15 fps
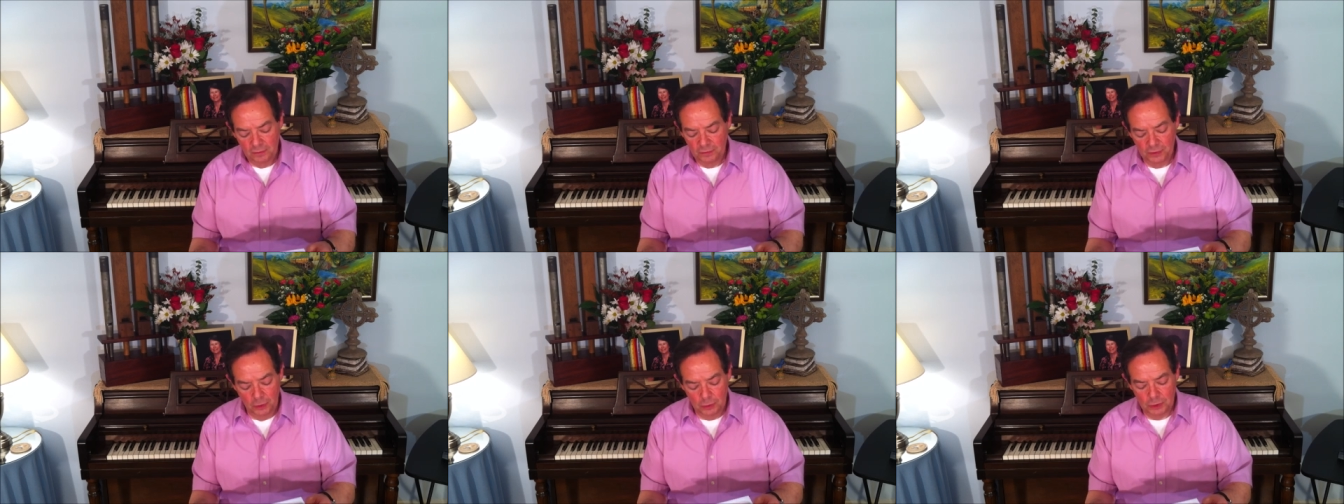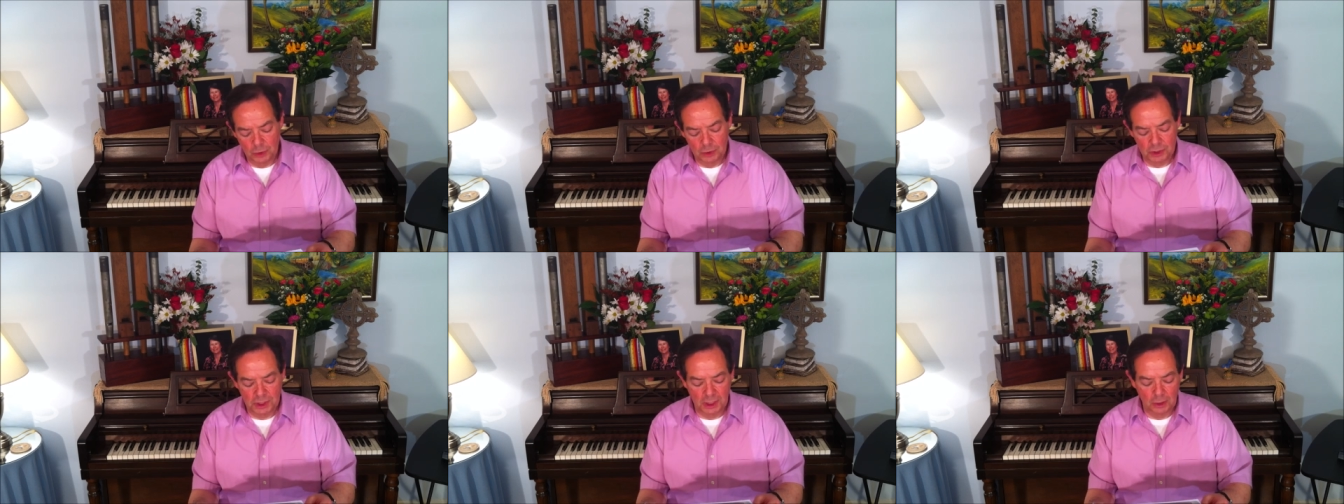
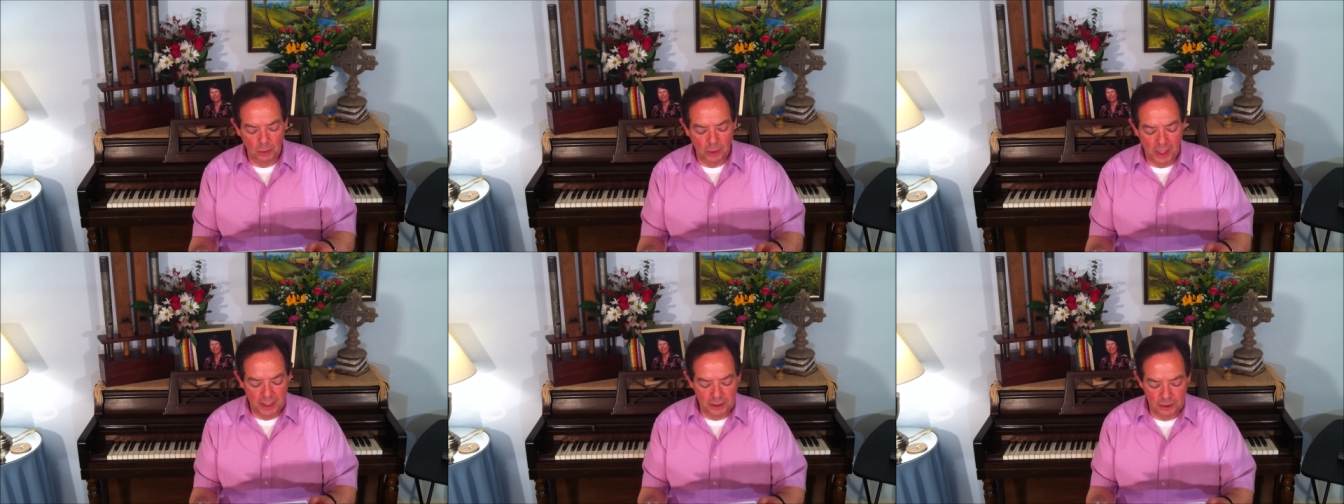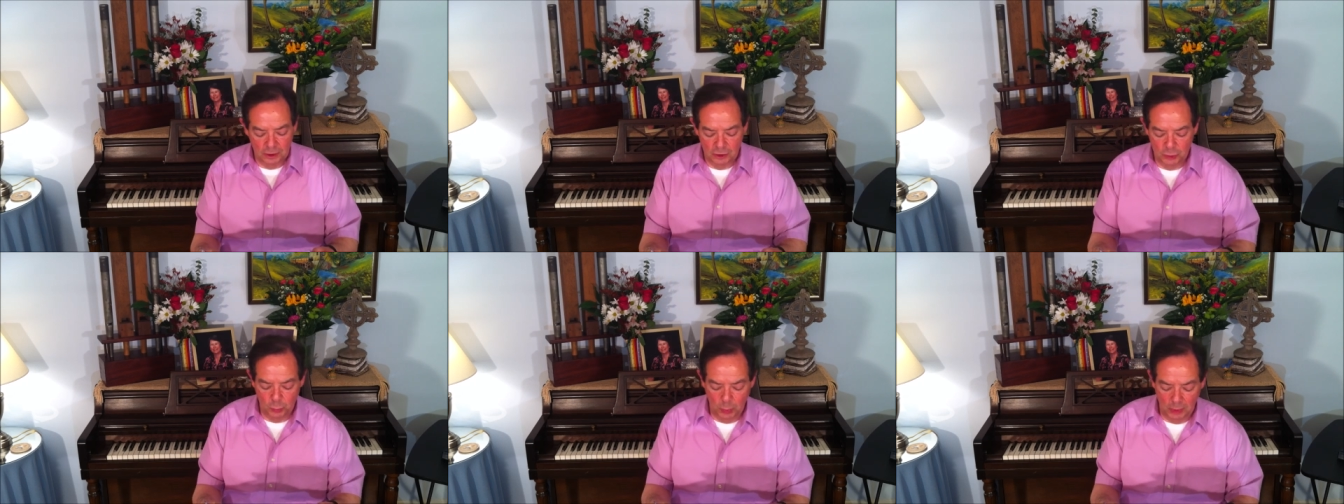Future
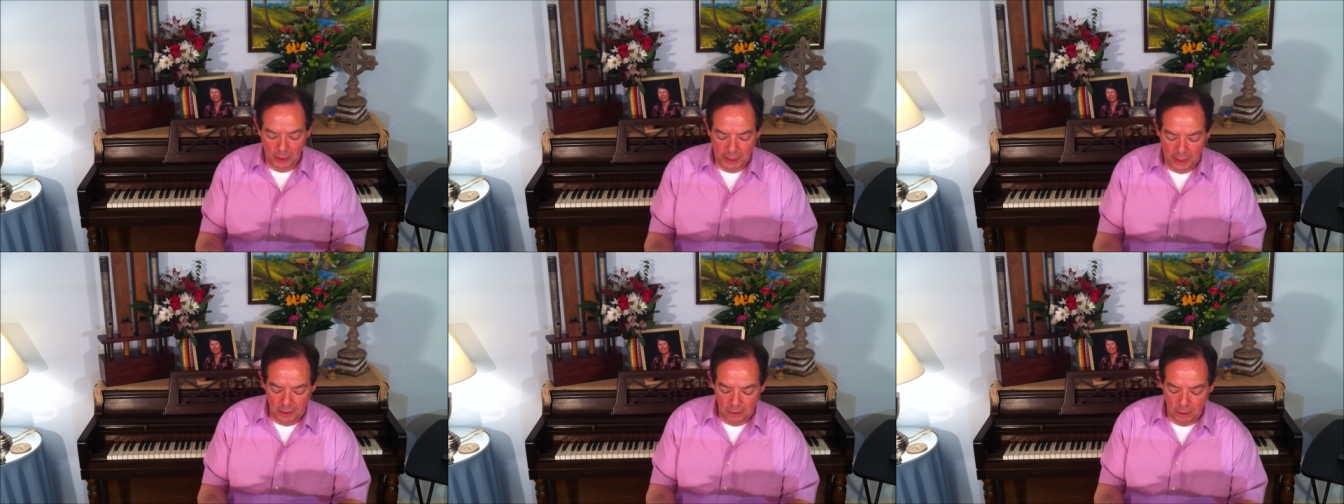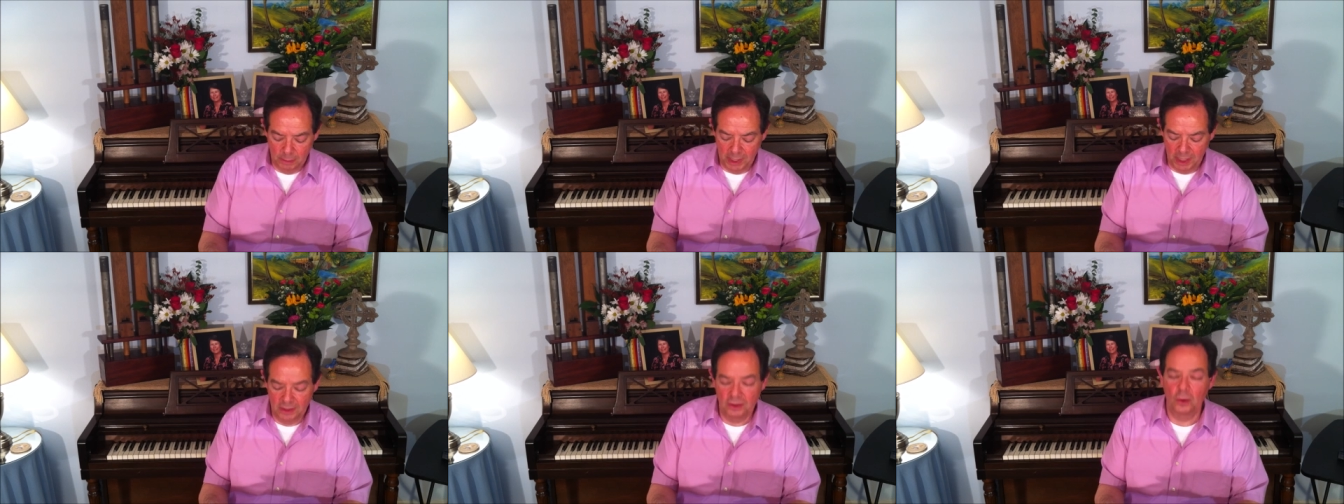generations will hear
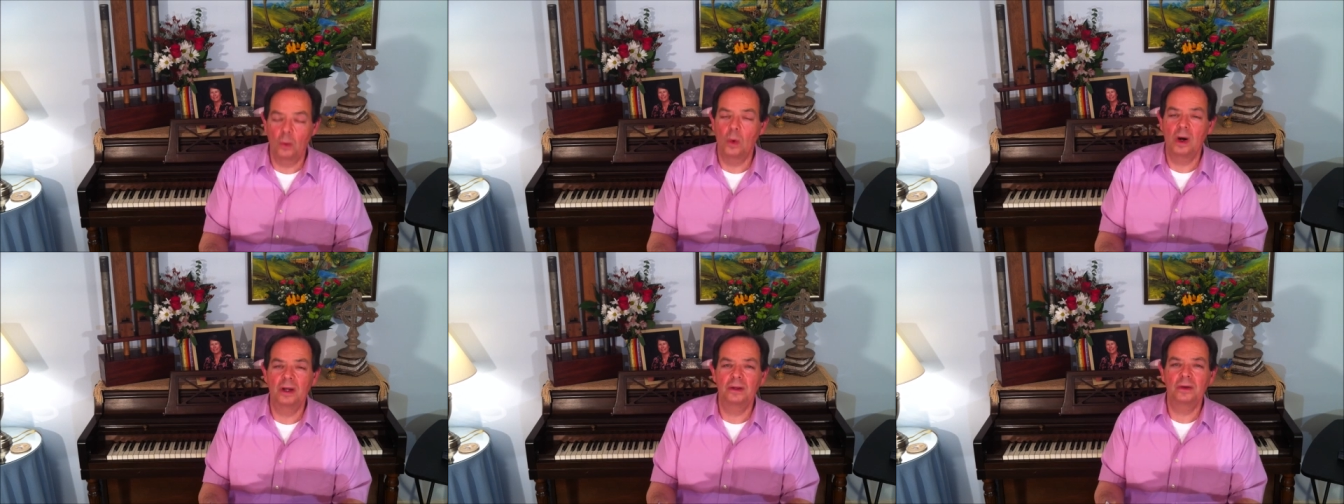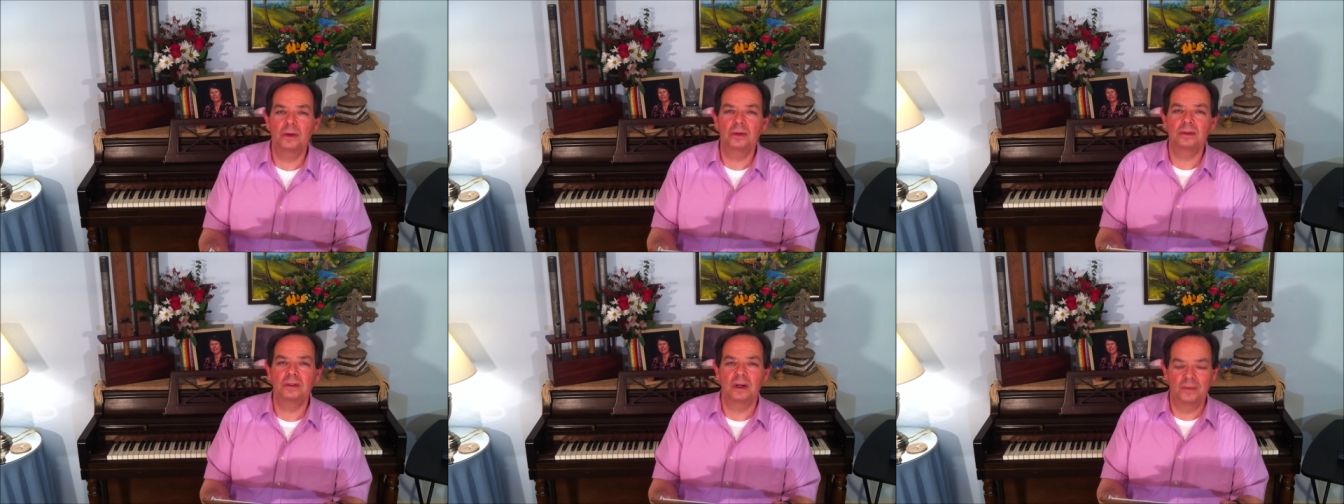about the
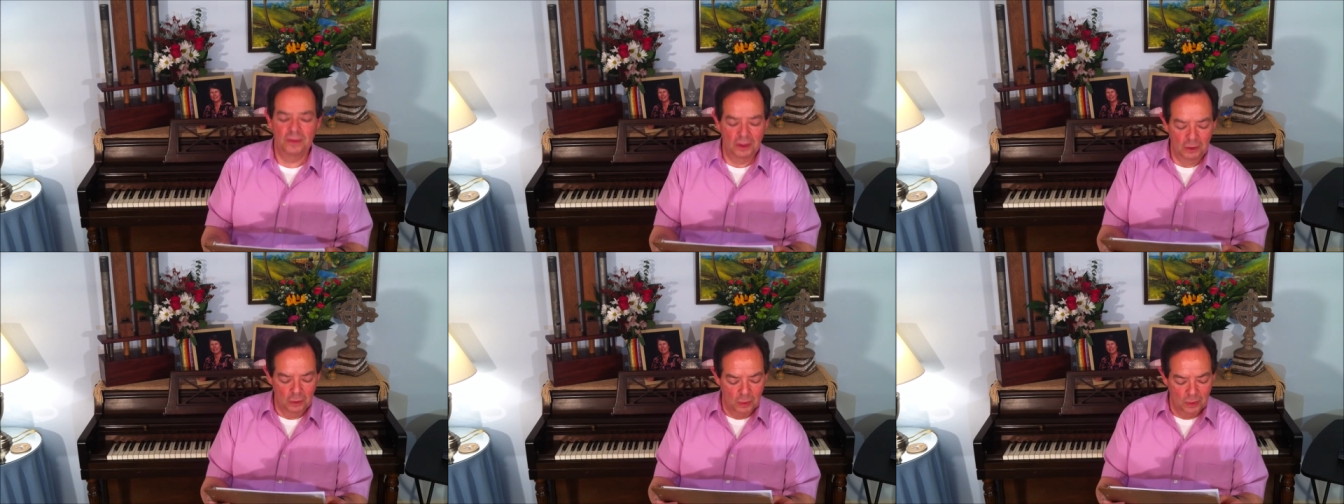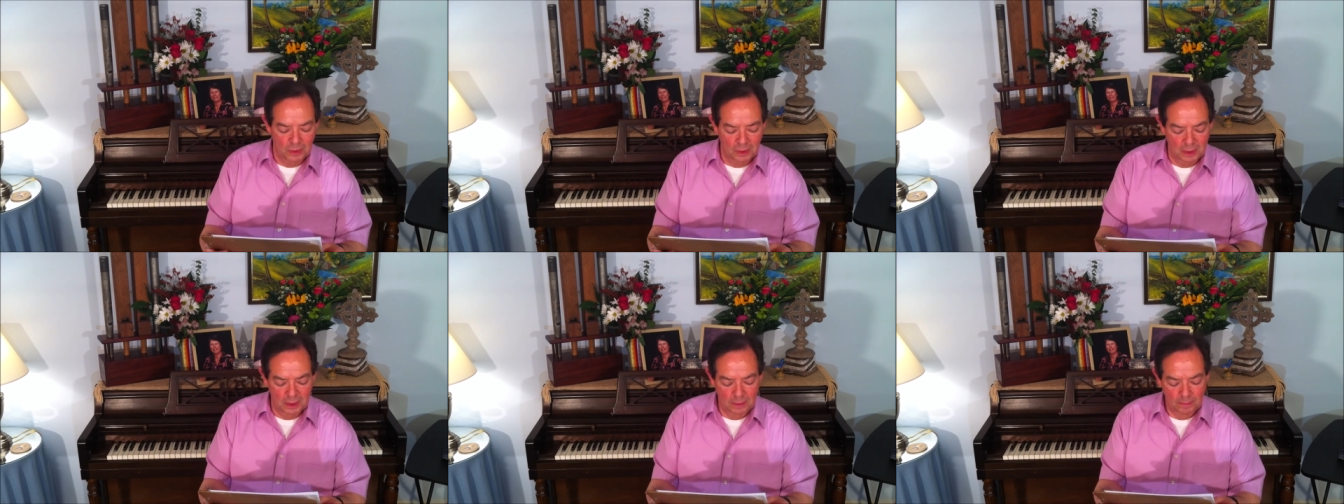wonders of the
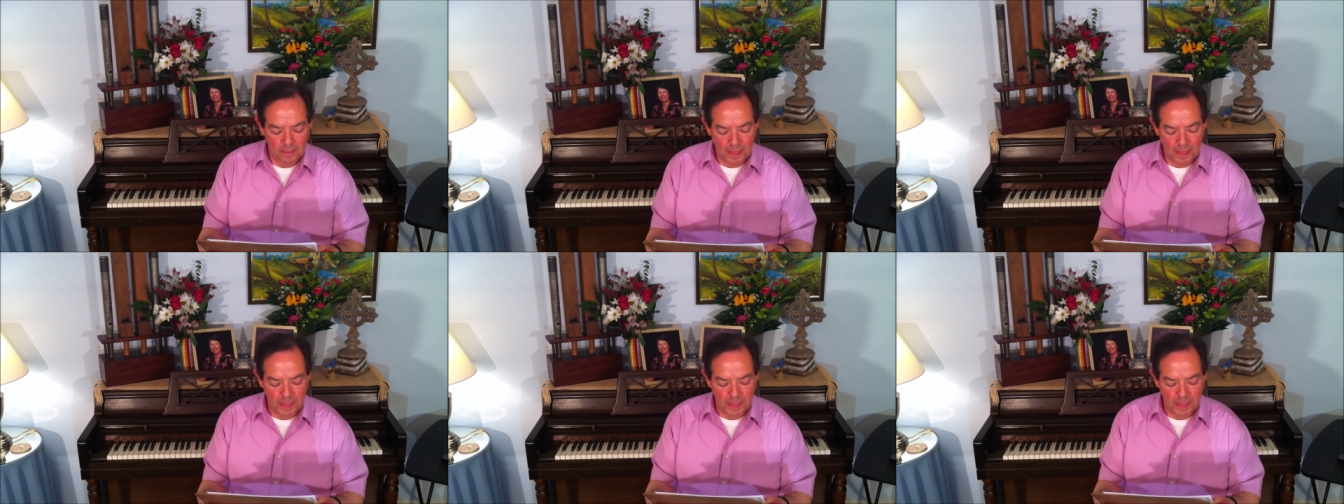Lord.